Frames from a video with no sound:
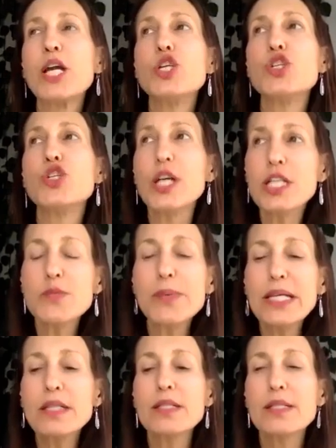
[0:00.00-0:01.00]
Just
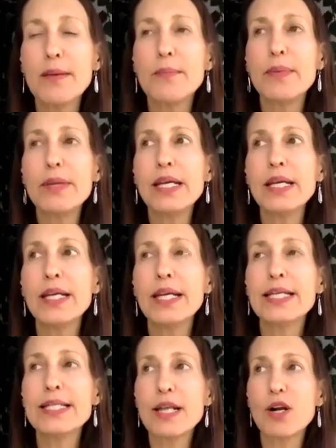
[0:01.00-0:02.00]
because somebody
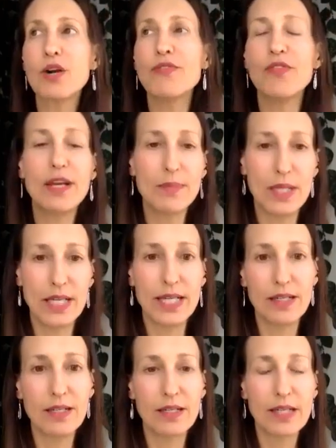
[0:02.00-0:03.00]
is in our
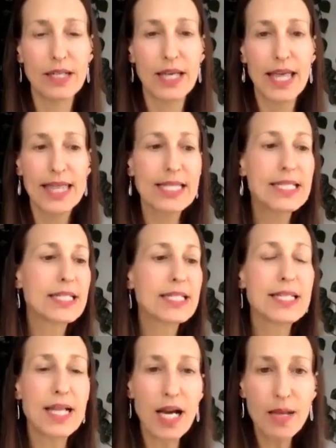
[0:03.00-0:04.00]
family, this does
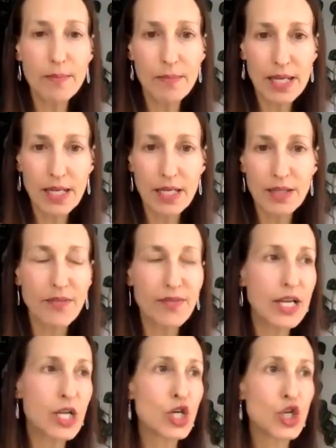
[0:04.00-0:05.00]
not mean that
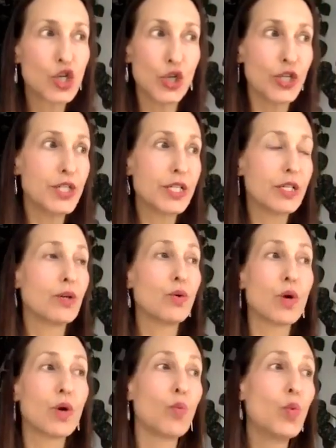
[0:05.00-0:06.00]
they should
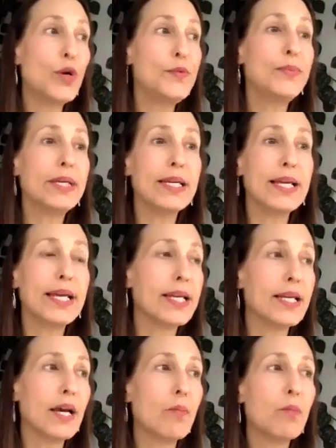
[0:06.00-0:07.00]
or would be
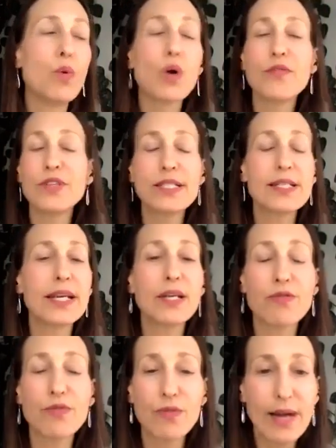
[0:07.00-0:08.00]
in more of a state
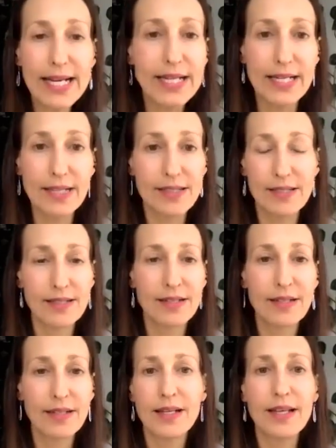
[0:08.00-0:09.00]
of readiness
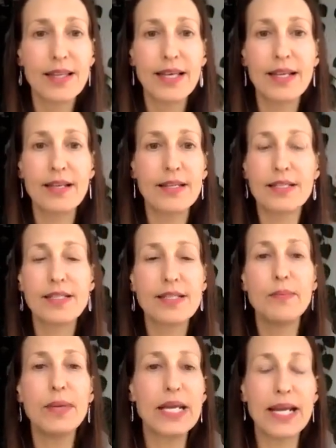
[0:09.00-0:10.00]
than
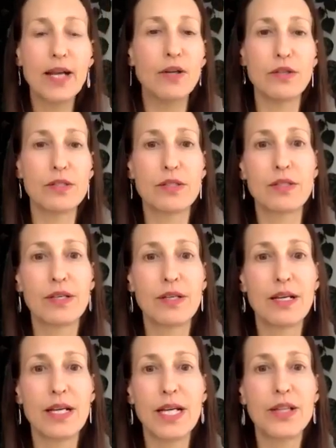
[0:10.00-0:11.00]
somebody else.
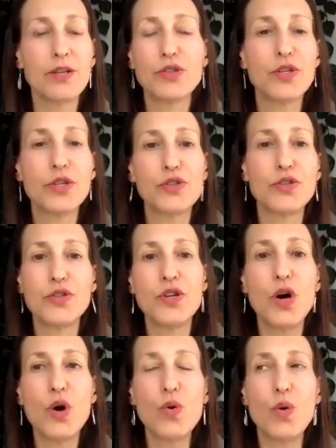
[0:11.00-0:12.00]
There's
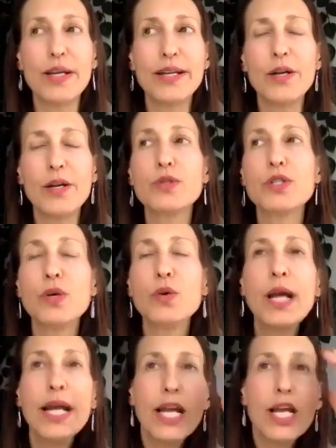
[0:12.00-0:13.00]
no, you know, so
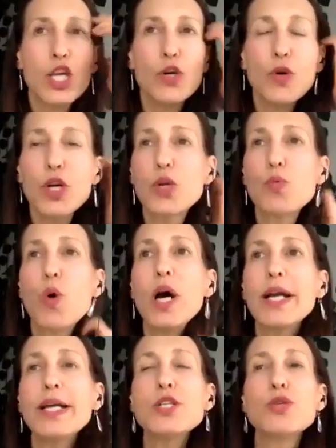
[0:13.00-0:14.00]
you could
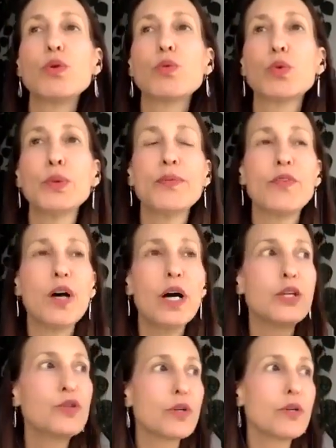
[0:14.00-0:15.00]
walk into a room of
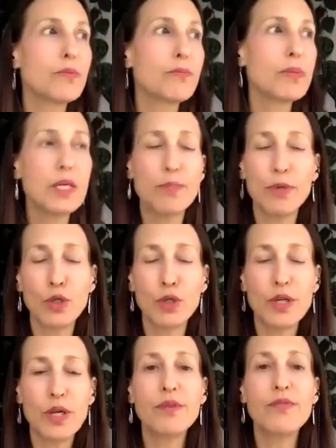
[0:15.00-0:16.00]
100 people,
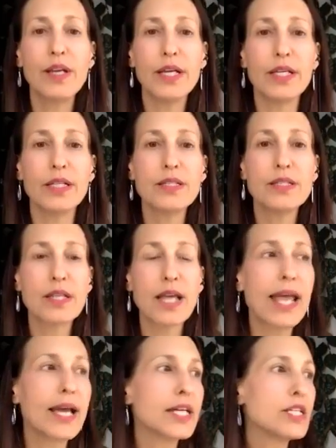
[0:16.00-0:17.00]
non-vegans,
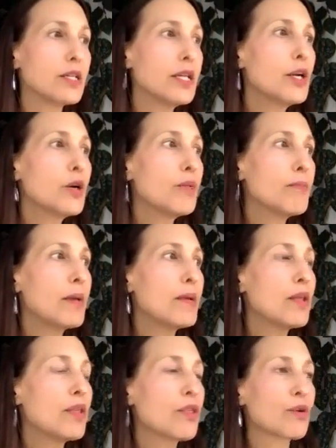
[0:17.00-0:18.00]
and, you know,
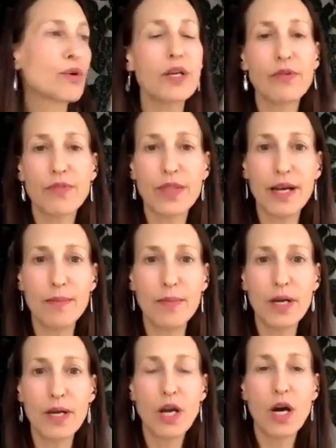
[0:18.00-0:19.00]
maybe 30 of them
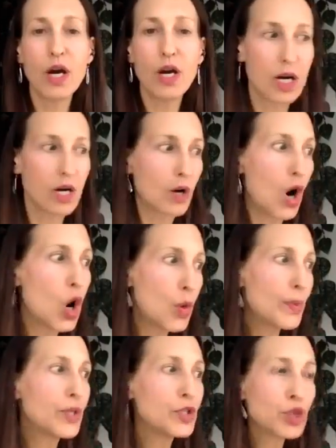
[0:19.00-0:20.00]
are
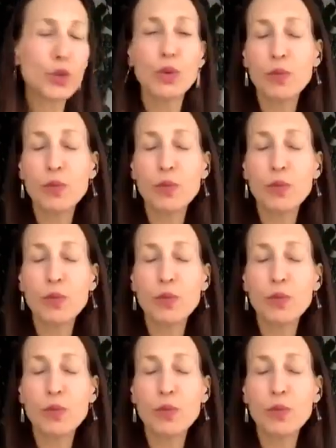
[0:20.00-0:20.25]
open to and